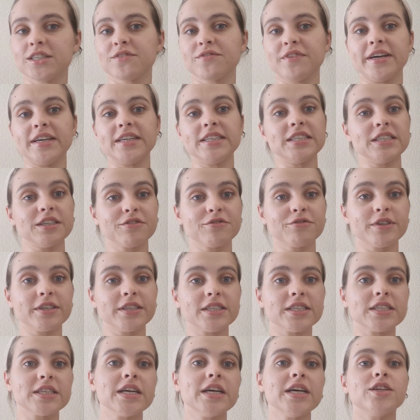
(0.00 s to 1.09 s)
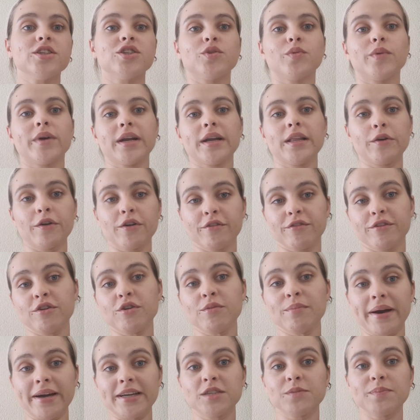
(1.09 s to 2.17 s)
very different to what a lot of you
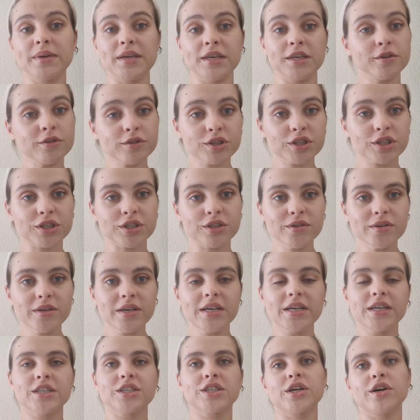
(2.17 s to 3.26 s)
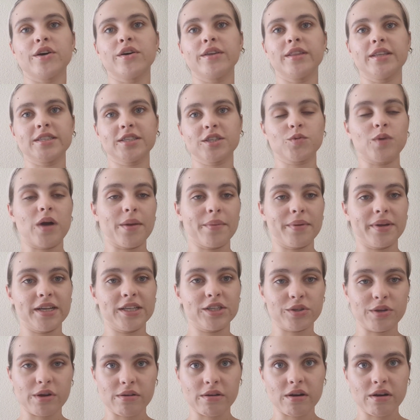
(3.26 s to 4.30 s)
might be used to, so this is why we need to go